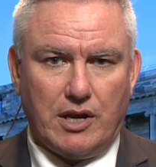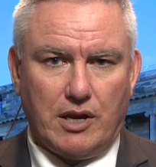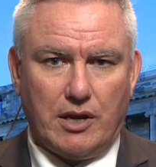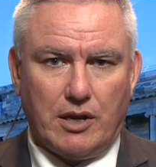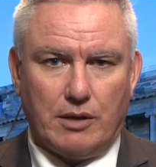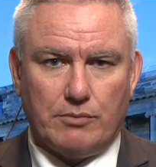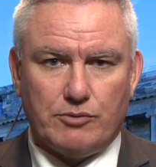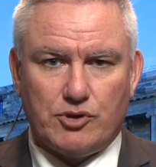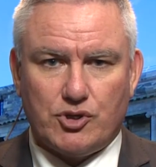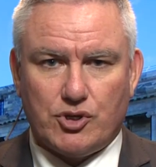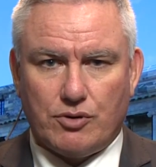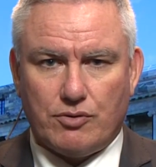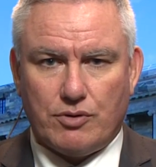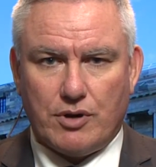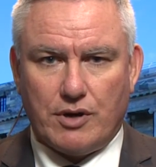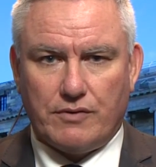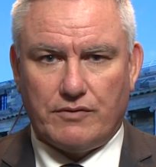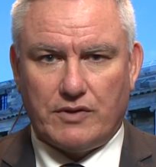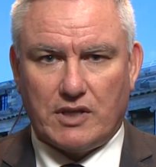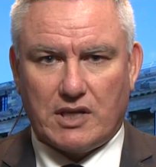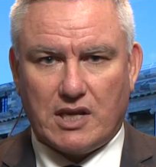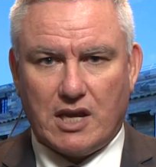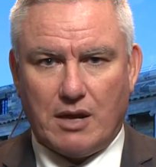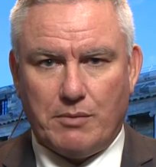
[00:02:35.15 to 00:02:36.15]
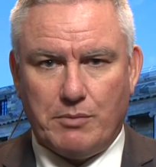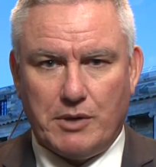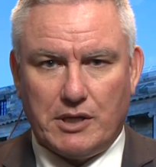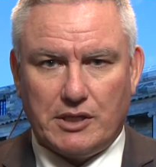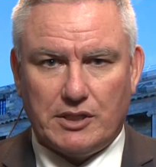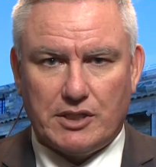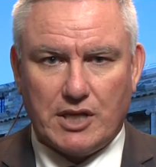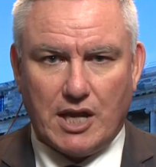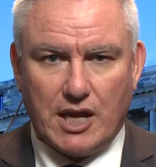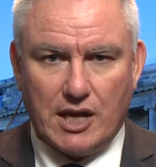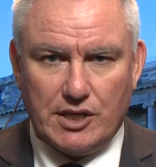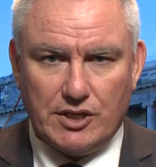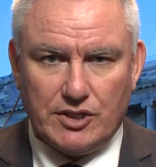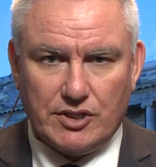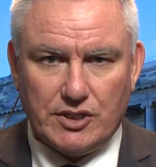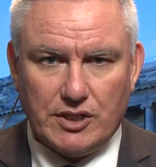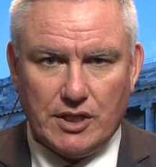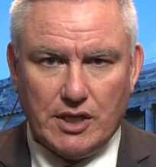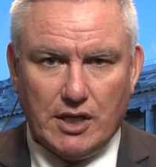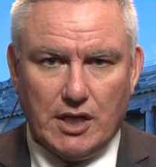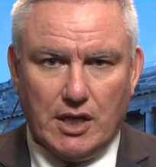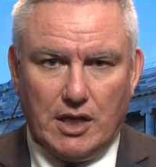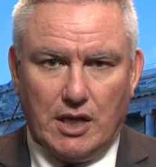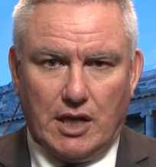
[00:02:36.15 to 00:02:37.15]
and I'm sure over the coming
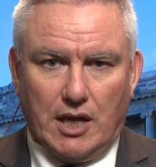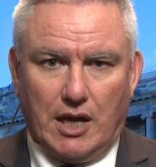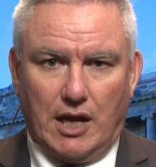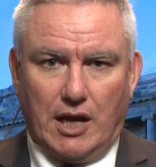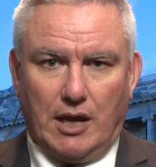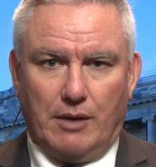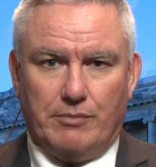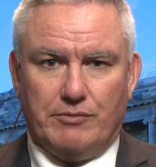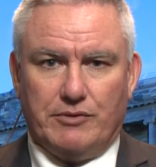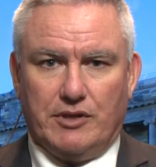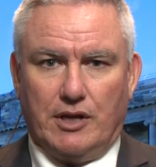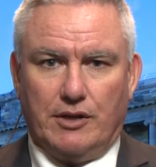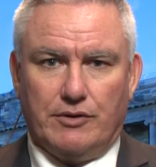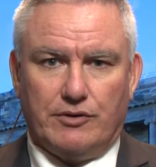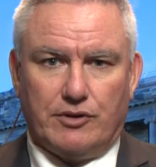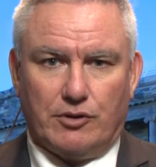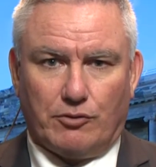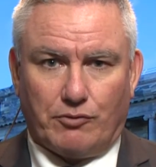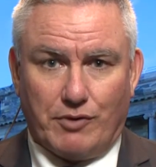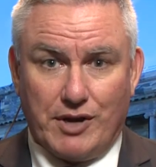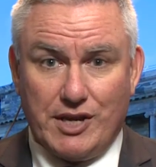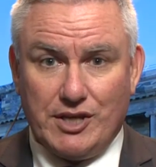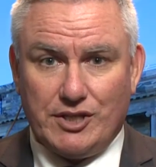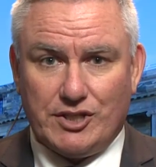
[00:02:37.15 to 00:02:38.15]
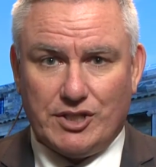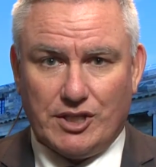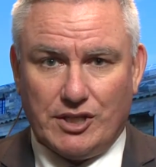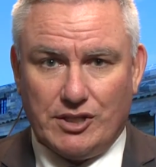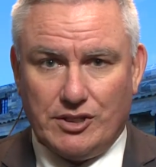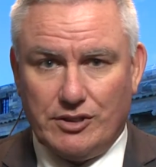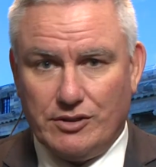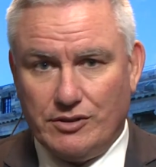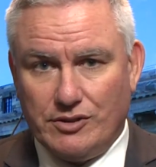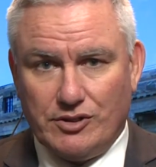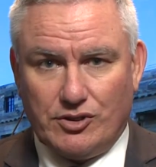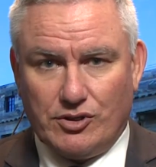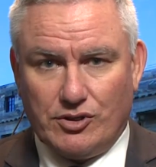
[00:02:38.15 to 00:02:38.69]
days, the reason